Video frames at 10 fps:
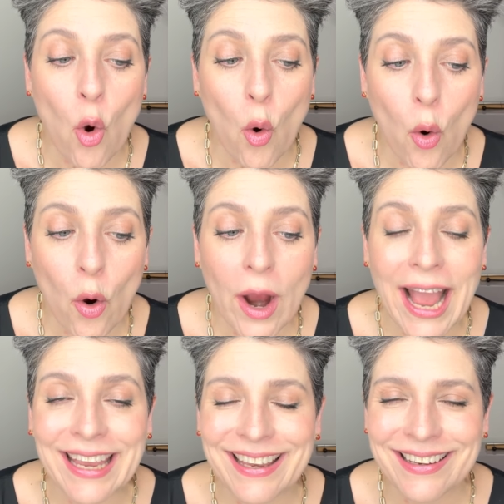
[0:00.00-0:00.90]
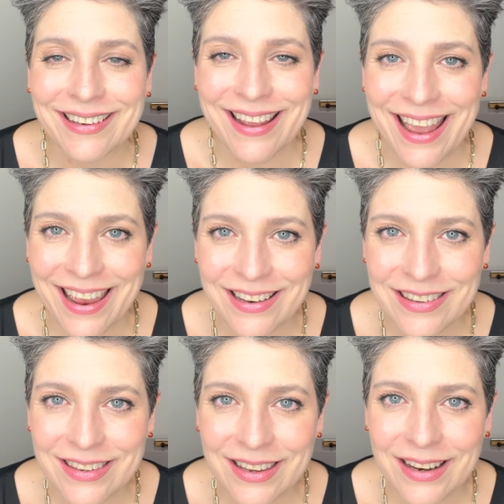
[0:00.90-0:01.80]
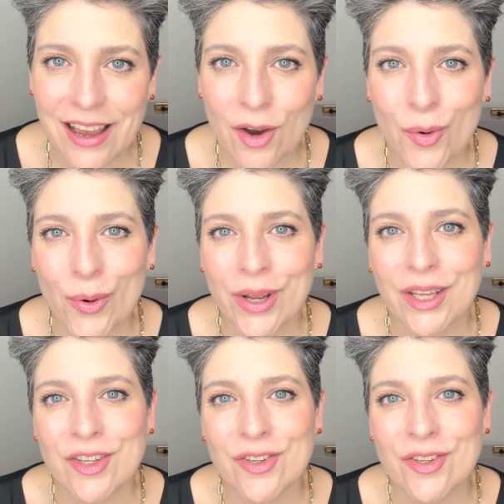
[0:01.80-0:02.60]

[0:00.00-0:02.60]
Or I can enhance it according